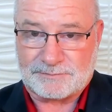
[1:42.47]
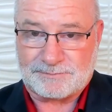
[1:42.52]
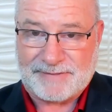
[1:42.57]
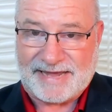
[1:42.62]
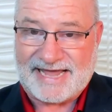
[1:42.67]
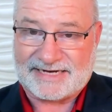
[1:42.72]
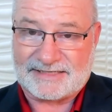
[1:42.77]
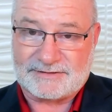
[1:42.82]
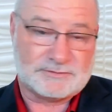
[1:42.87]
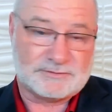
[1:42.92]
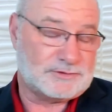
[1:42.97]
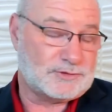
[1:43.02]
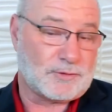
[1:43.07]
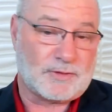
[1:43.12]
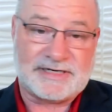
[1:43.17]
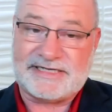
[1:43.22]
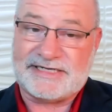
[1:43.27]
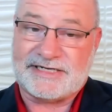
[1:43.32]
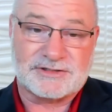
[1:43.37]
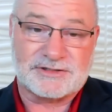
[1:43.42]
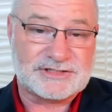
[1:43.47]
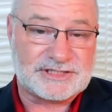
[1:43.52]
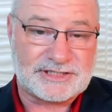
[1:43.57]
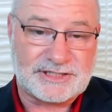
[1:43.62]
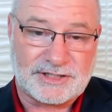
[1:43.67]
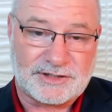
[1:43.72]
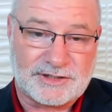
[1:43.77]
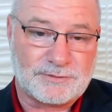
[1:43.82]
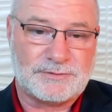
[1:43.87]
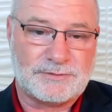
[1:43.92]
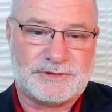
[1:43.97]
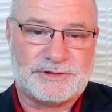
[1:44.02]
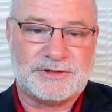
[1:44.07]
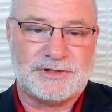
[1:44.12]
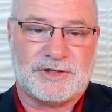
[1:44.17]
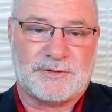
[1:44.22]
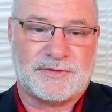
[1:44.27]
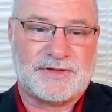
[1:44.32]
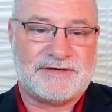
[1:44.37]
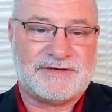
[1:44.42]
Back 20 years ago,
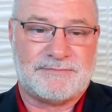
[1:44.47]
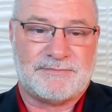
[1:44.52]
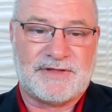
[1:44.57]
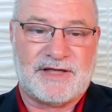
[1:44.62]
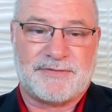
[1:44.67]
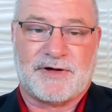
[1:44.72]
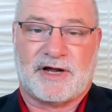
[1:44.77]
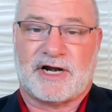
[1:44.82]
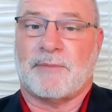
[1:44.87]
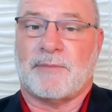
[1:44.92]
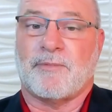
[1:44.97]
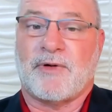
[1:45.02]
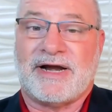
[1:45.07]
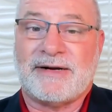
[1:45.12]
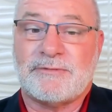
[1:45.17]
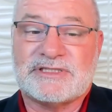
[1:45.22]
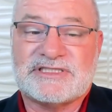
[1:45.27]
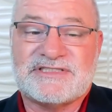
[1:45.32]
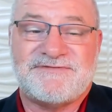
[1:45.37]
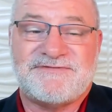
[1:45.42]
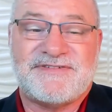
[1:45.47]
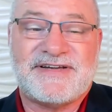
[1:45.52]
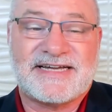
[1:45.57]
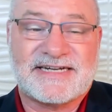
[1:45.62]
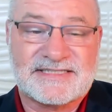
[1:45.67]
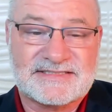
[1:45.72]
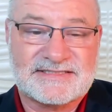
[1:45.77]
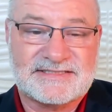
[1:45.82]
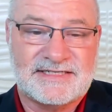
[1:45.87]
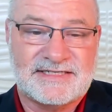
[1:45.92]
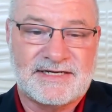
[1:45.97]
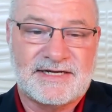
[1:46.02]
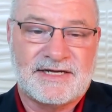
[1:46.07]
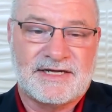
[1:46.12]
they thought our brain was fixed,